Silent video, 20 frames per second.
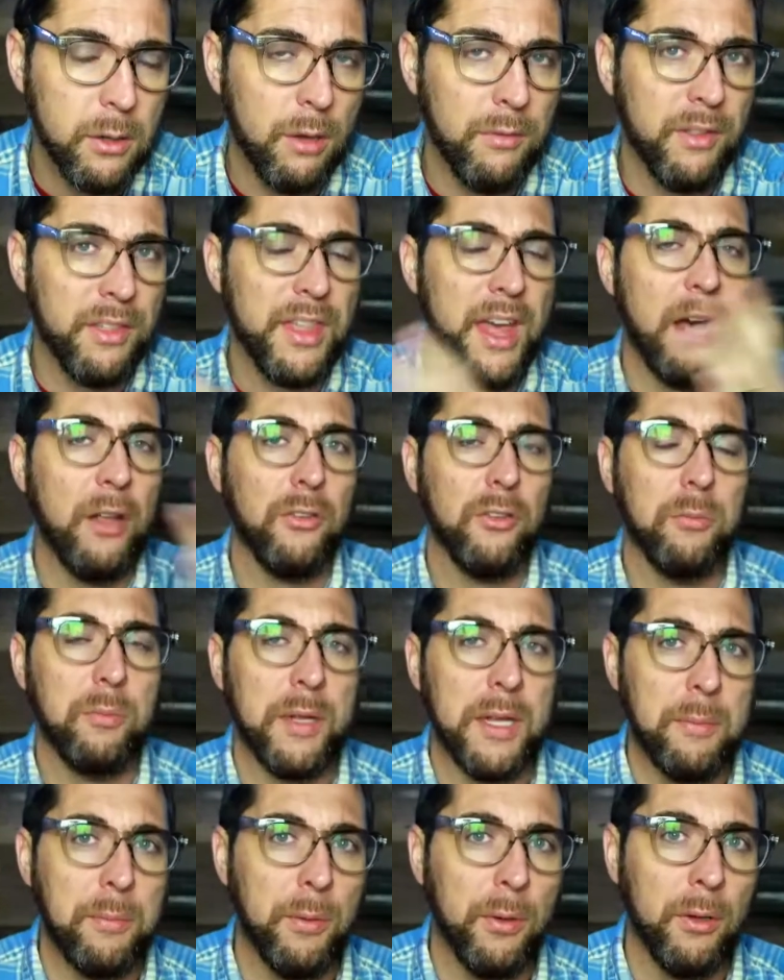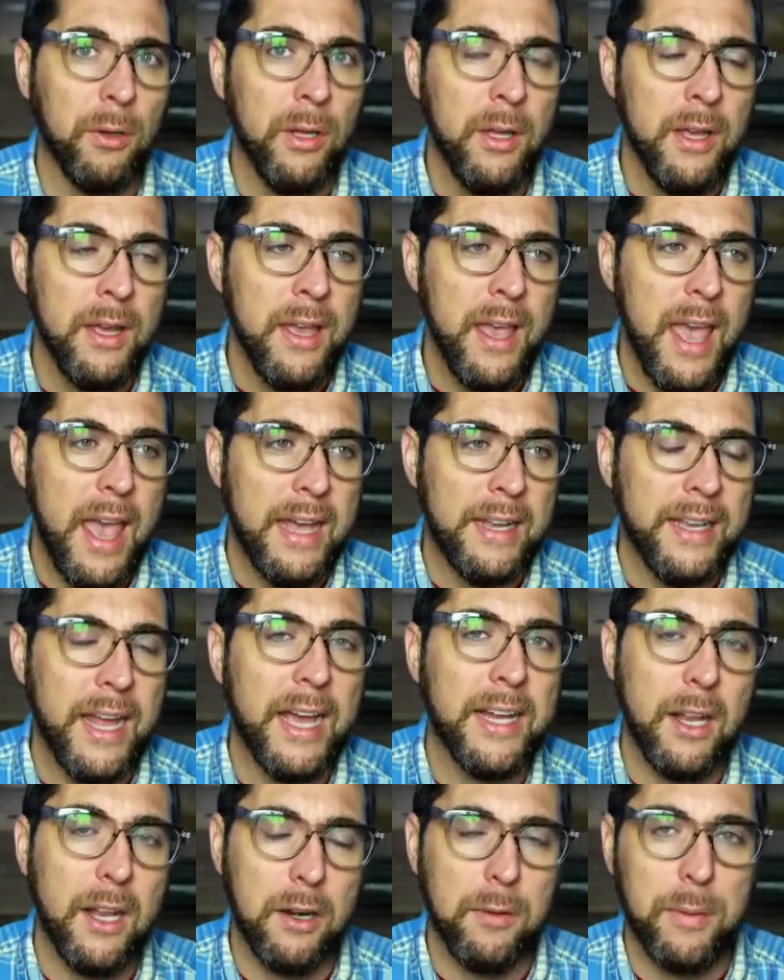You have 1,000 people and
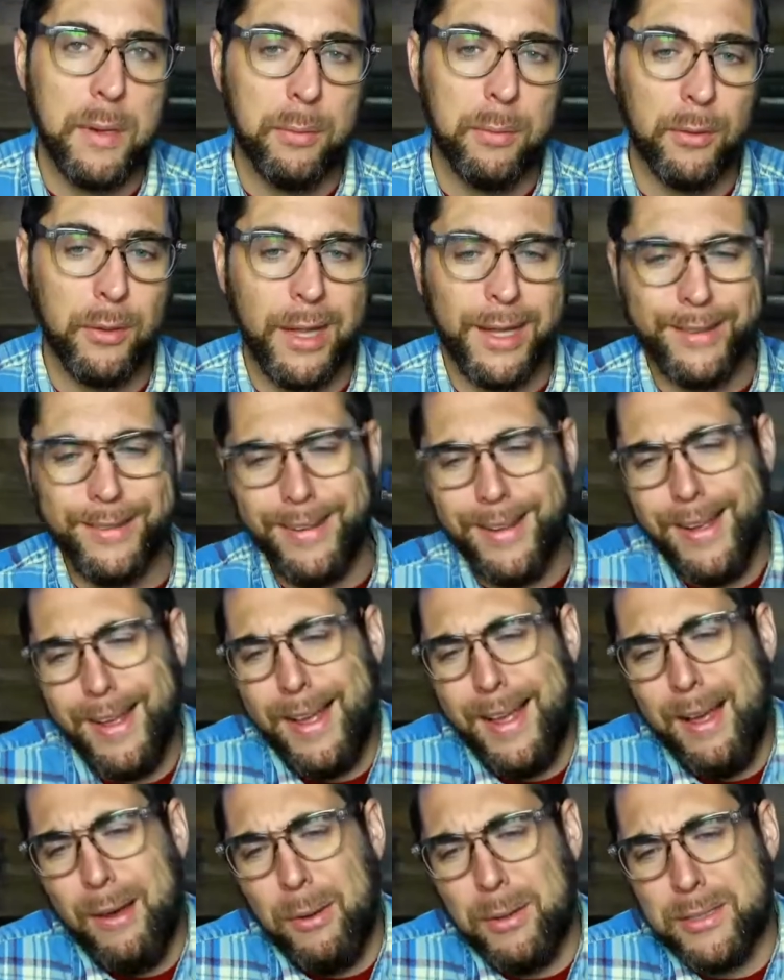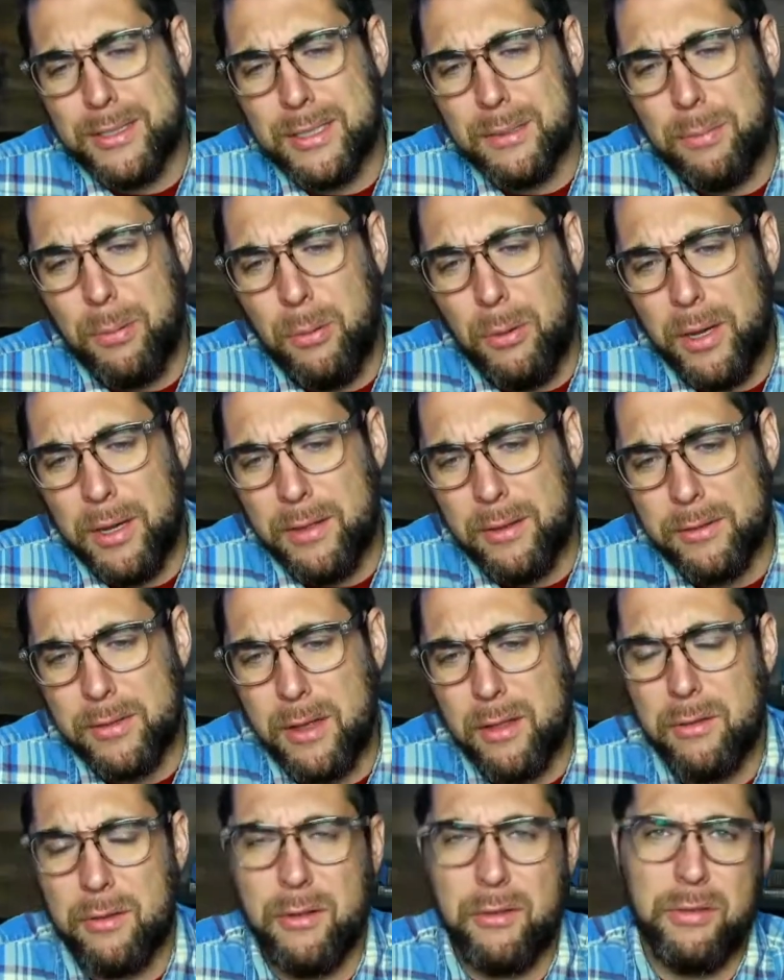900 people are like, ah, what's the point?
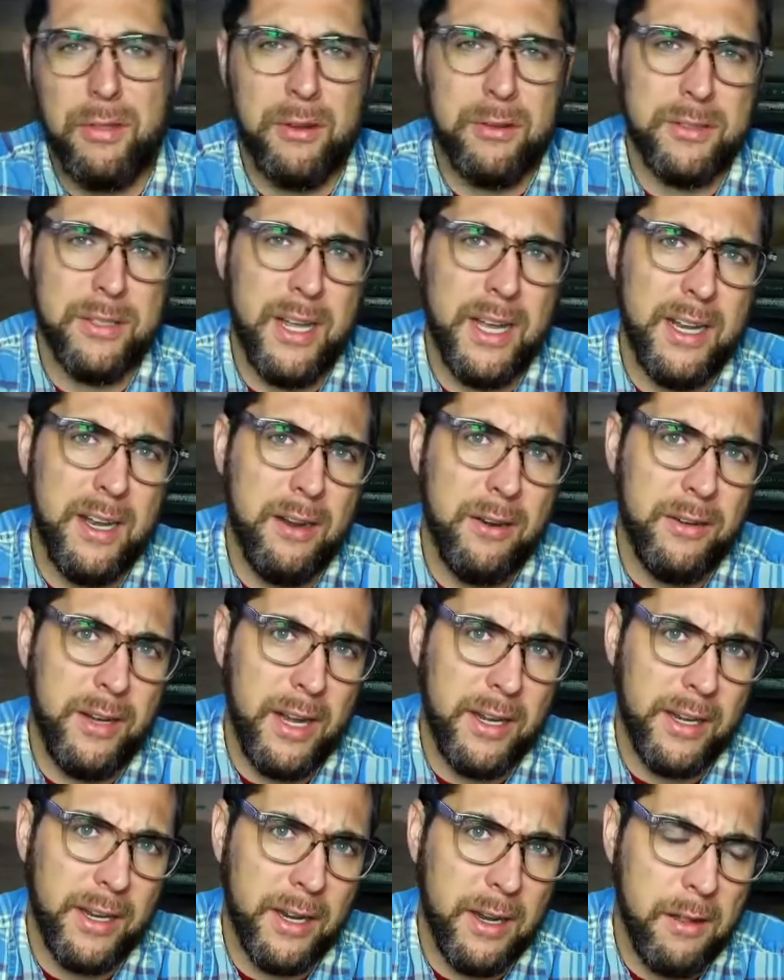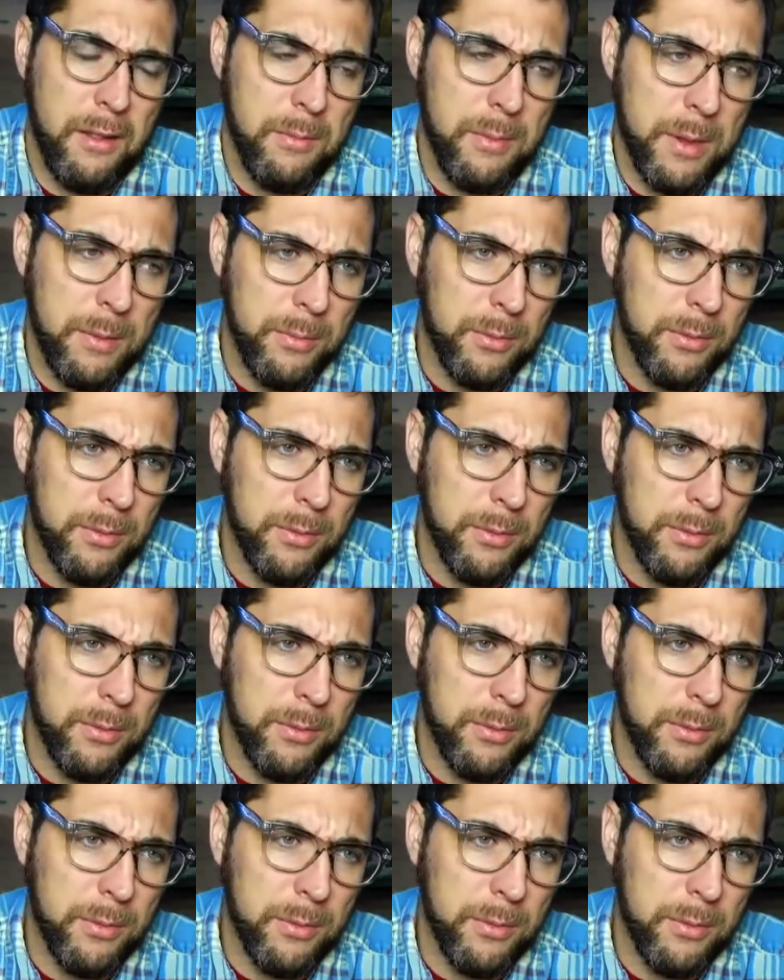There's 999 other